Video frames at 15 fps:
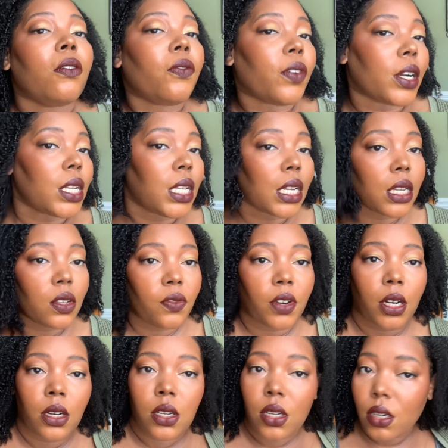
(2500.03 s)
First things
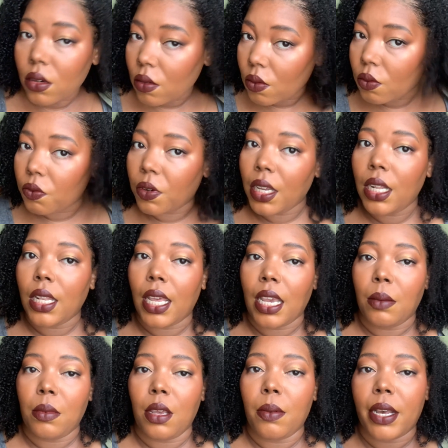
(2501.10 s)
first, Reclaim
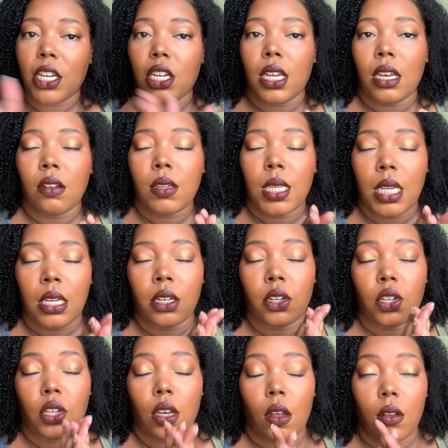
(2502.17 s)
Me by J.L.
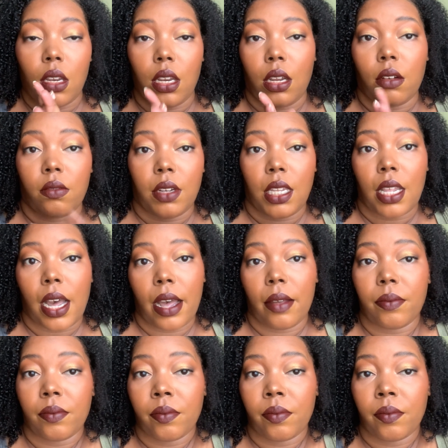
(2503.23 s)
Seegars. Y'all need to go read that.